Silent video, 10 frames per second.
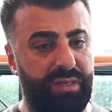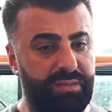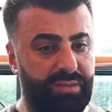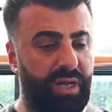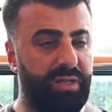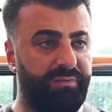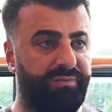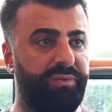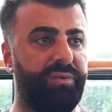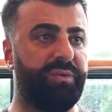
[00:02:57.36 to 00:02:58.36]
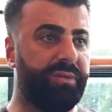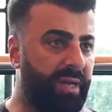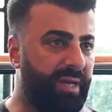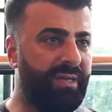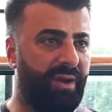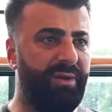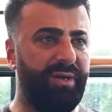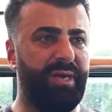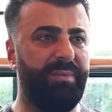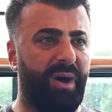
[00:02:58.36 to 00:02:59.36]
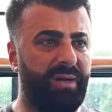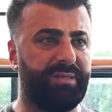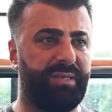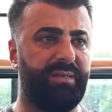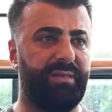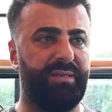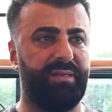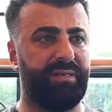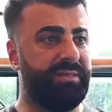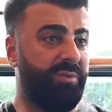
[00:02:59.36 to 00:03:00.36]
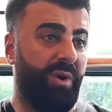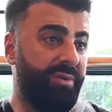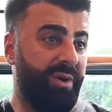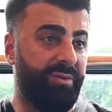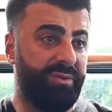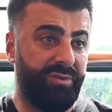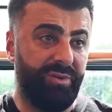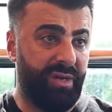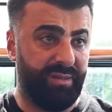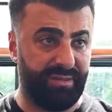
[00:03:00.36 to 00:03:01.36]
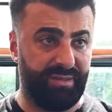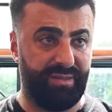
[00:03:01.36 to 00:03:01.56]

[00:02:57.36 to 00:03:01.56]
you like the food, do you like, you keep asking because you won't know until you ask.